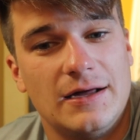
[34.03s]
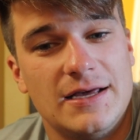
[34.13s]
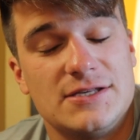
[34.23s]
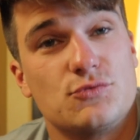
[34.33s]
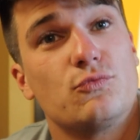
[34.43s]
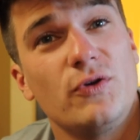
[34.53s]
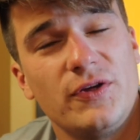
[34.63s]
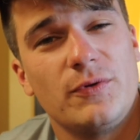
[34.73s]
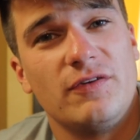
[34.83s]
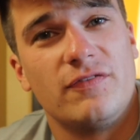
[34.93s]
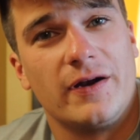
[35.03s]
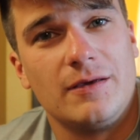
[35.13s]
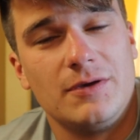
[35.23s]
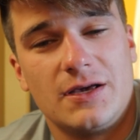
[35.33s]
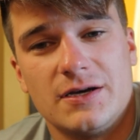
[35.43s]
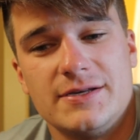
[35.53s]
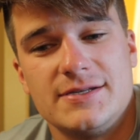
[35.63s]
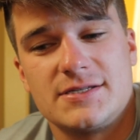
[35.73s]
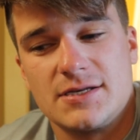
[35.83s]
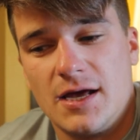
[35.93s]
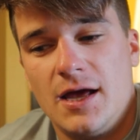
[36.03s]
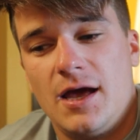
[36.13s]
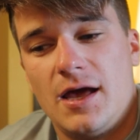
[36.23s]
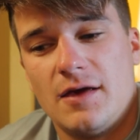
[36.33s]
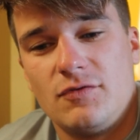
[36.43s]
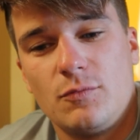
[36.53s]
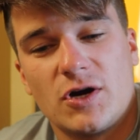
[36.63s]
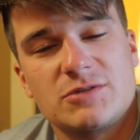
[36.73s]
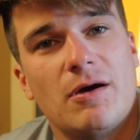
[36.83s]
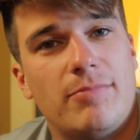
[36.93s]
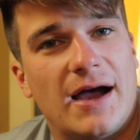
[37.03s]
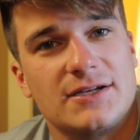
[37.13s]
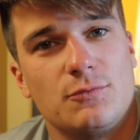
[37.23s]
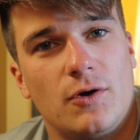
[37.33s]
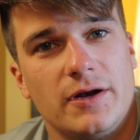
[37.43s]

it's really funny because if you watch my Pakt